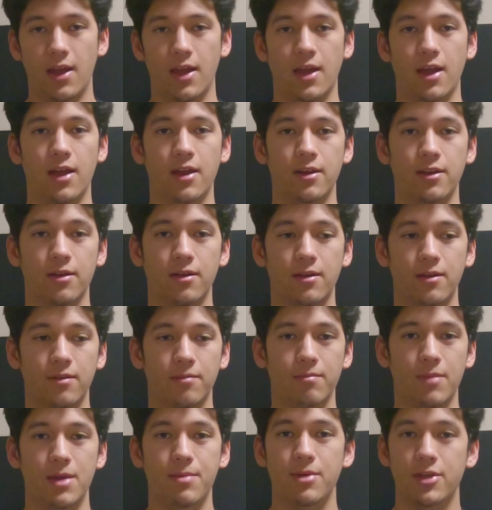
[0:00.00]
And
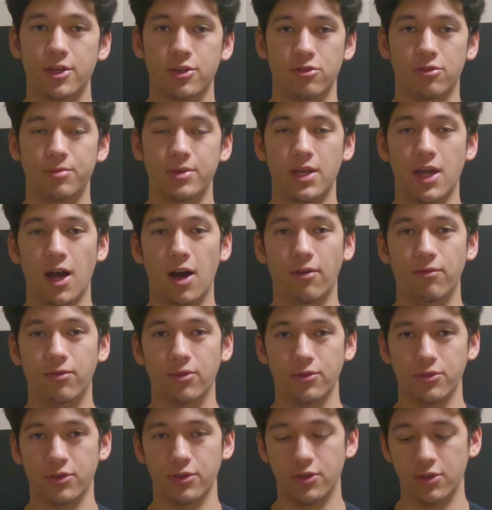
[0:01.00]
maybe this will be
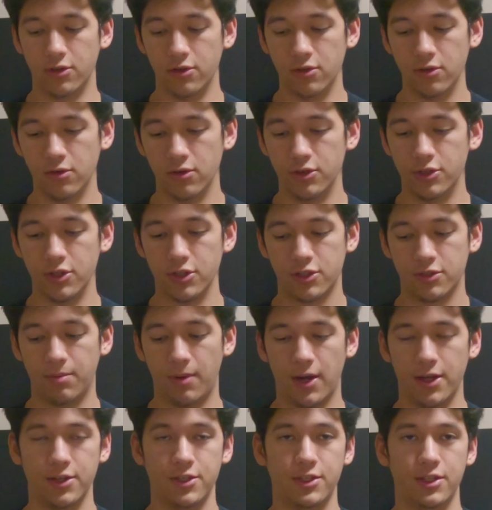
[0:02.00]
helpful to you just
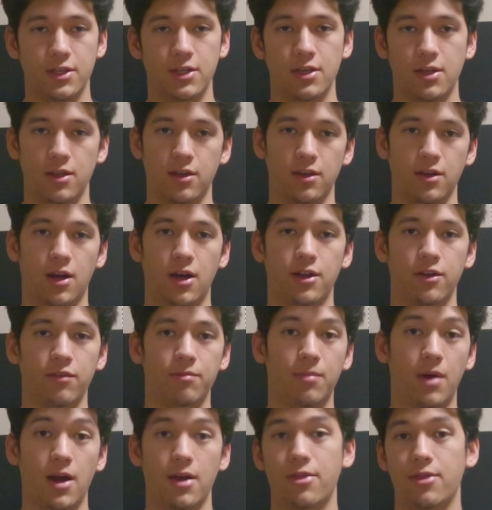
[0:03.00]
by seeing kind
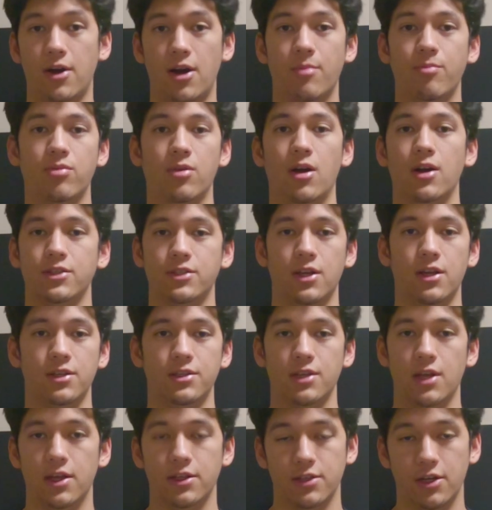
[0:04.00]
of my thought
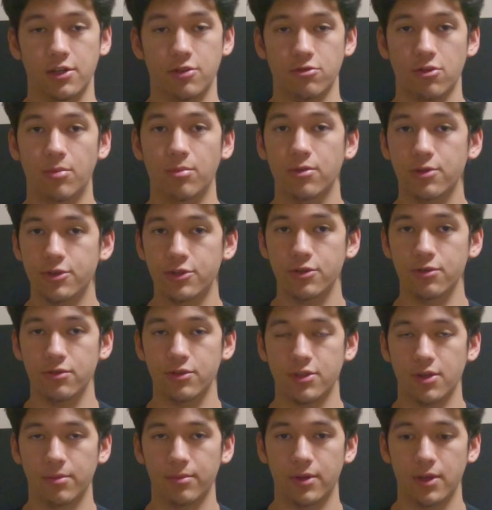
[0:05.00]
process as I
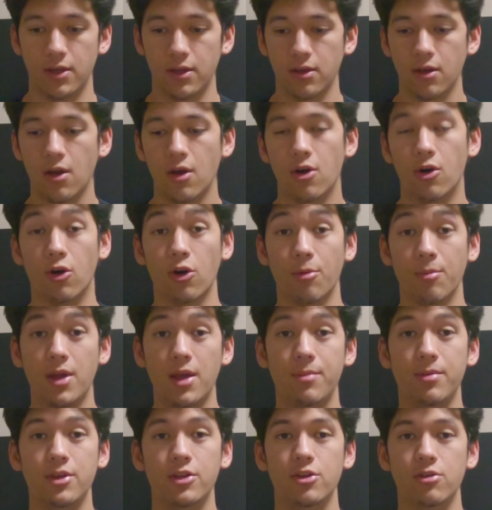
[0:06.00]
troubleshoot something or
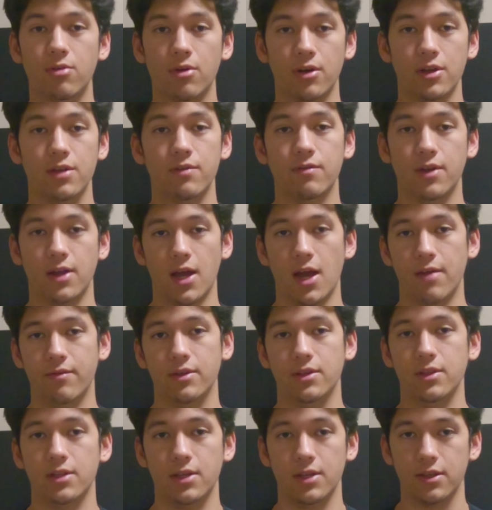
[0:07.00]
maybe you are even
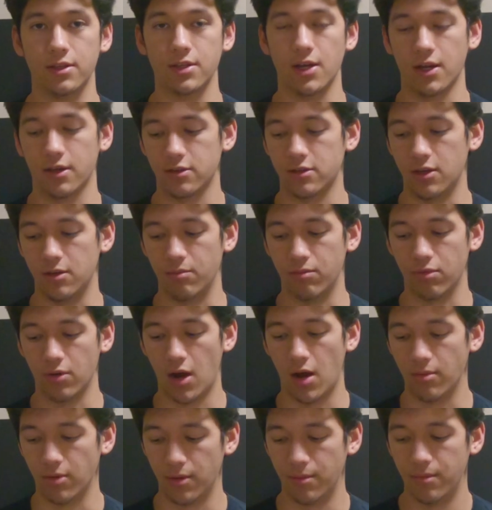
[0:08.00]
having the exact same
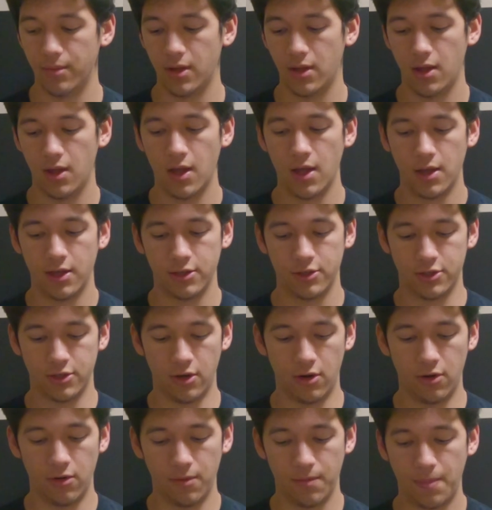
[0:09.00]
problem.
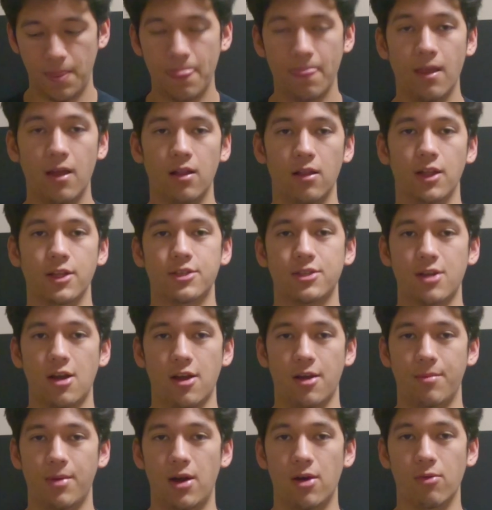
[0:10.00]
So let's
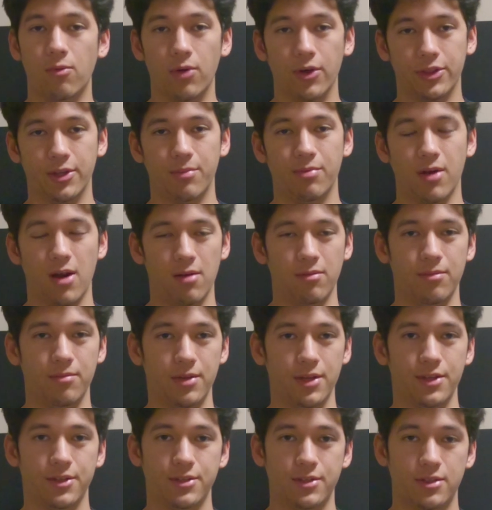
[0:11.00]
talk about what the problem
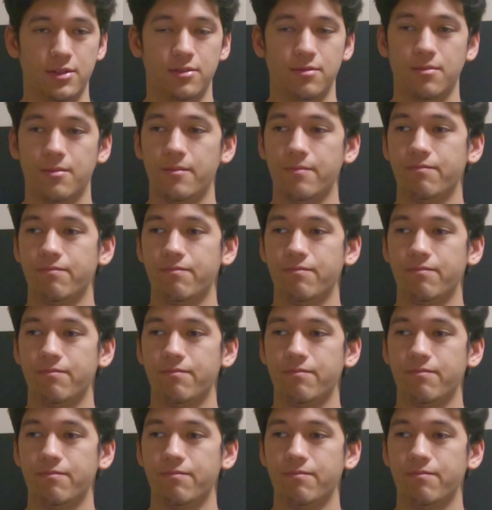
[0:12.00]
is.